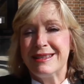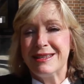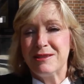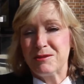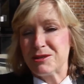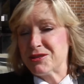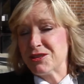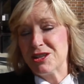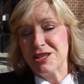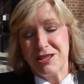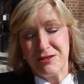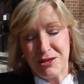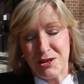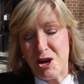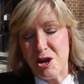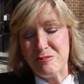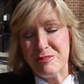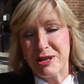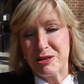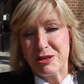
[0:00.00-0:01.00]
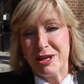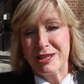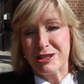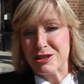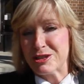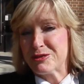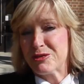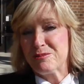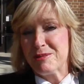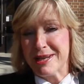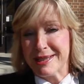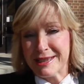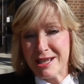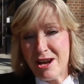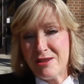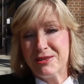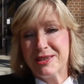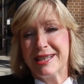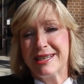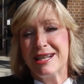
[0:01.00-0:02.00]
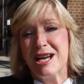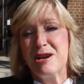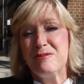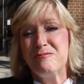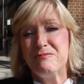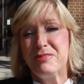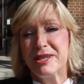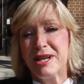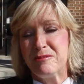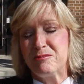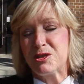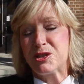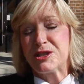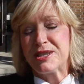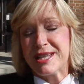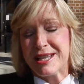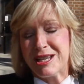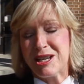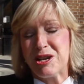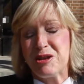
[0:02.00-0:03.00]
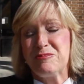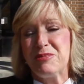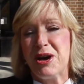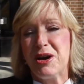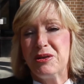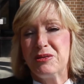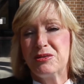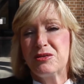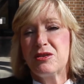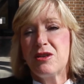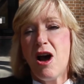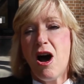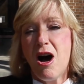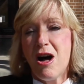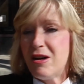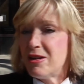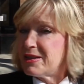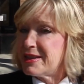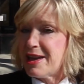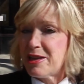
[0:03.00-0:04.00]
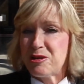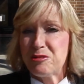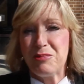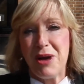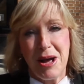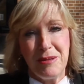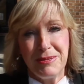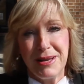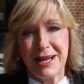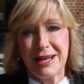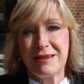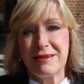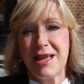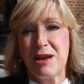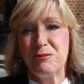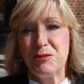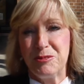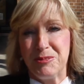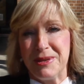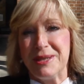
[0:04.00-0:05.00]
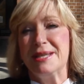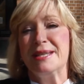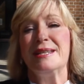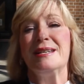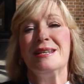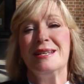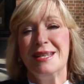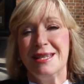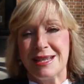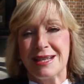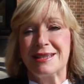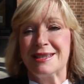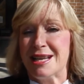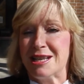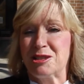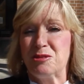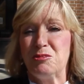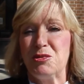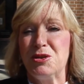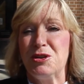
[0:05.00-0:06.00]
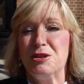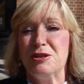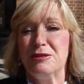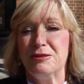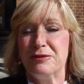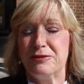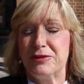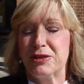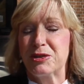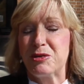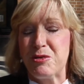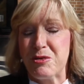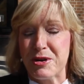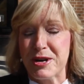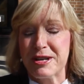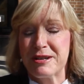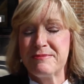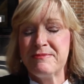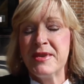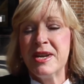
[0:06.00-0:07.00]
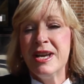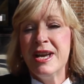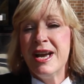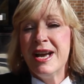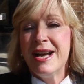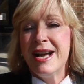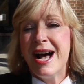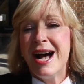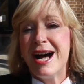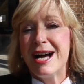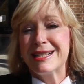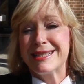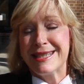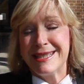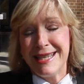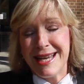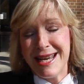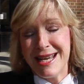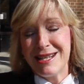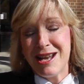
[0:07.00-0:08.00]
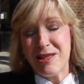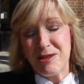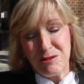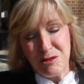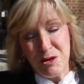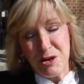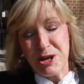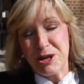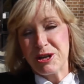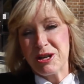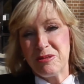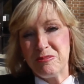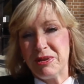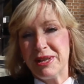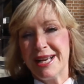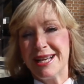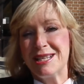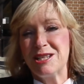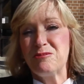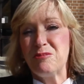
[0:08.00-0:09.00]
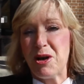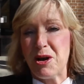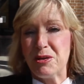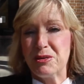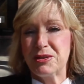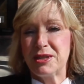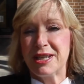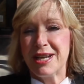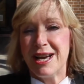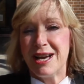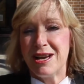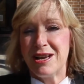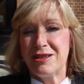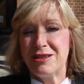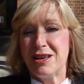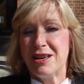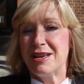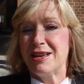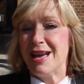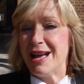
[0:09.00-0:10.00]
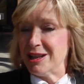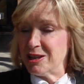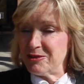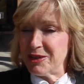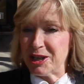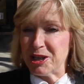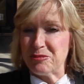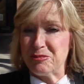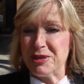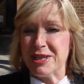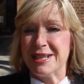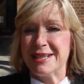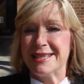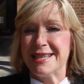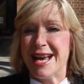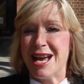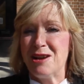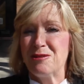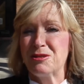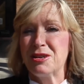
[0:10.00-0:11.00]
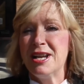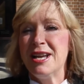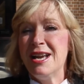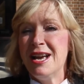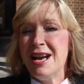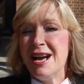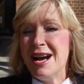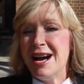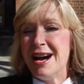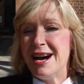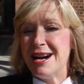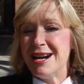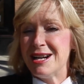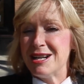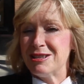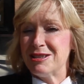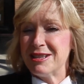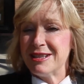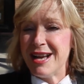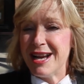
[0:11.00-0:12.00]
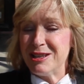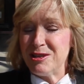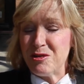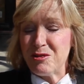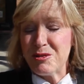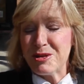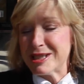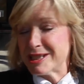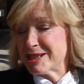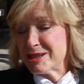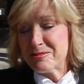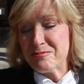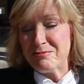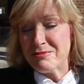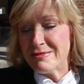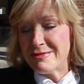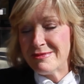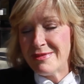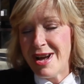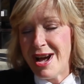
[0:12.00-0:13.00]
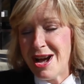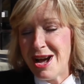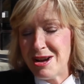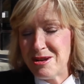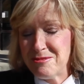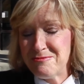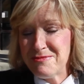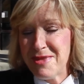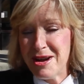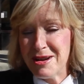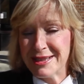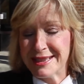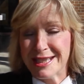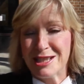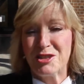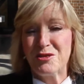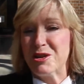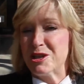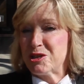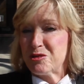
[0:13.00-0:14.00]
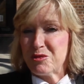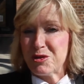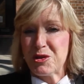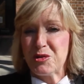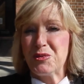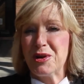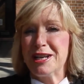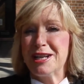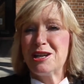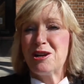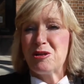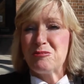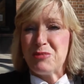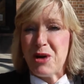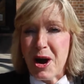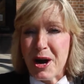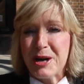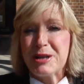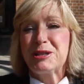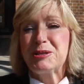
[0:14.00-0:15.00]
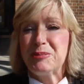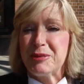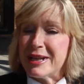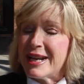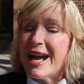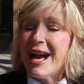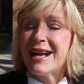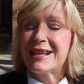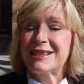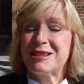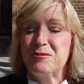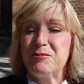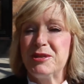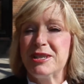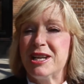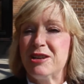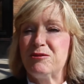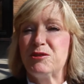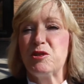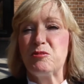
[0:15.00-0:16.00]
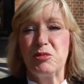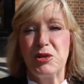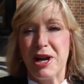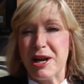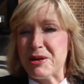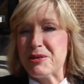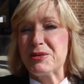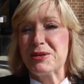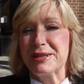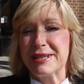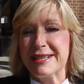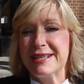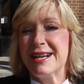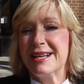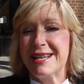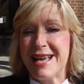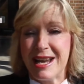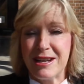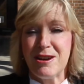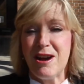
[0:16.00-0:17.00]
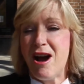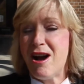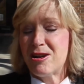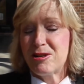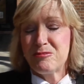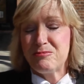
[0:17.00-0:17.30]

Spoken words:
it was very difficult by crutches for myself to get up, but I'm just thinking about all the other public that would be inaccessible for court. Today, another lawyer complained about the elevator being down. I know it's a situation where they're waiting on parts, but it has to be given a priority. Again, our